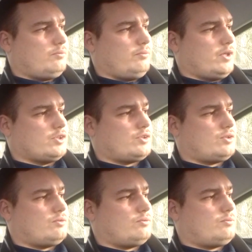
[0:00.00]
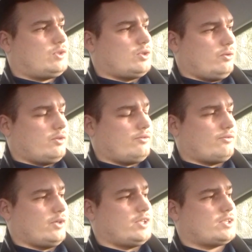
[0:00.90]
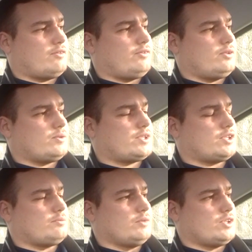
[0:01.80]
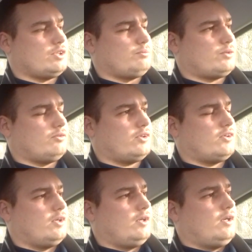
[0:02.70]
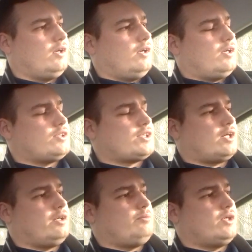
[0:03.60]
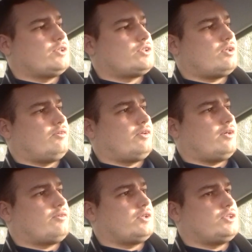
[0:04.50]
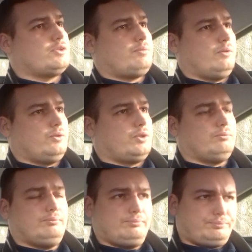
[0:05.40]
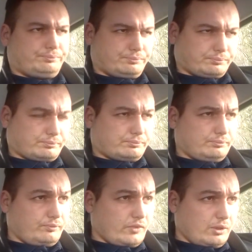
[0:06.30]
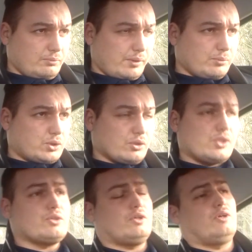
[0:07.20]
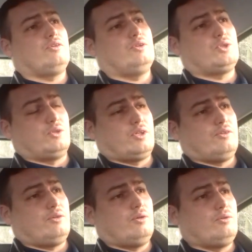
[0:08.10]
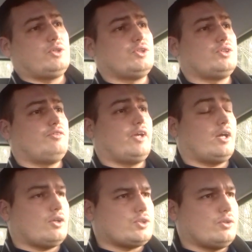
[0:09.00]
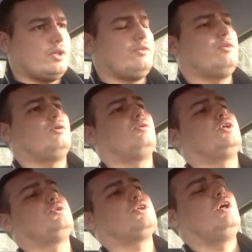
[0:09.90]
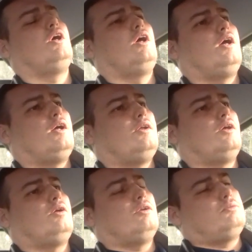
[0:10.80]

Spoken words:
because throwing free stuff into a system doesn't improve it. And secondly, because traveling to Africa is just pollution. People should sort out their own issues, and if they can't sort out their own issues, it's